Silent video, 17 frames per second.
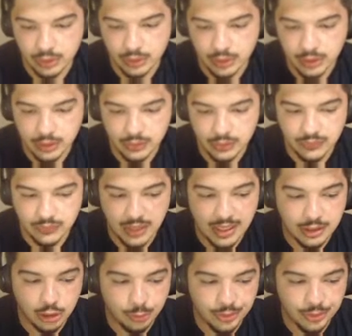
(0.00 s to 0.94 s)
is not
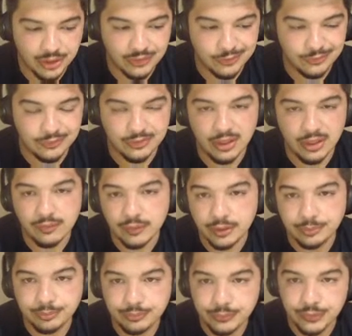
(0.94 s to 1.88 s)
here because of Sevy.
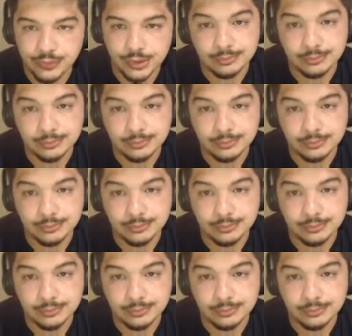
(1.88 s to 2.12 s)
So